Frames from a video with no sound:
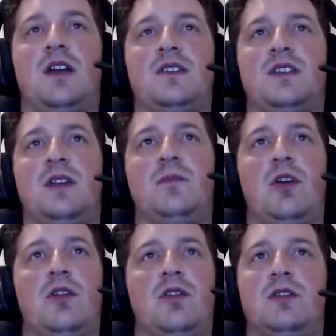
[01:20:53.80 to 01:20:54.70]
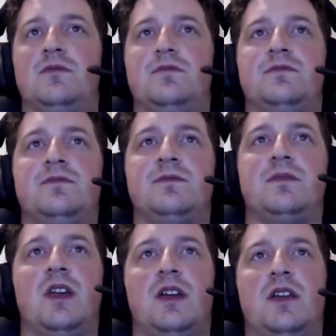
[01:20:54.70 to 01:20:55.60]
Z motor, and
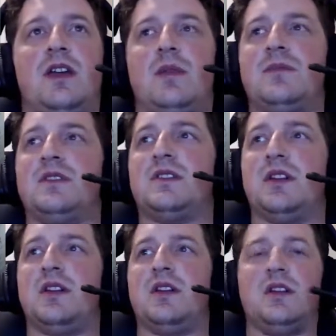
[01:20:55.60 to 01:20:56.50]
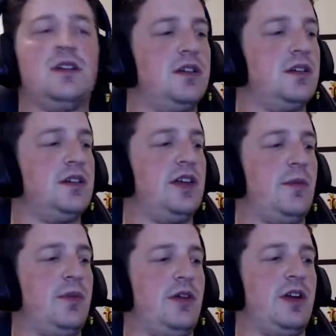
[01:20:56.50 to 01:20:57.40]
yeah, they kept
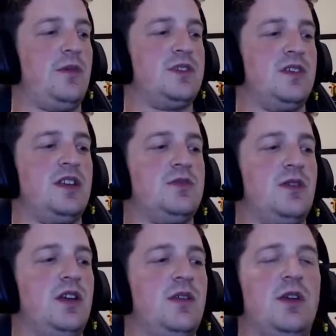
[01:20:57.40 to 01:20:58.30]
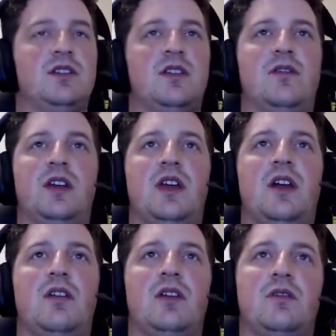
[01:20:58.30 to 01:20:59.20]
blowing up. So that's when he went to the
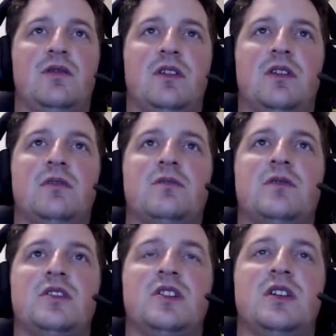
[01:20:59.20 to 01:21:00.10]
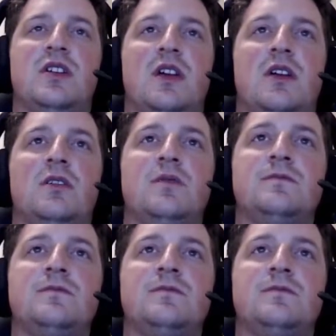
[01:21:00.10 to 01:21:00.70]
VR out of the GTR.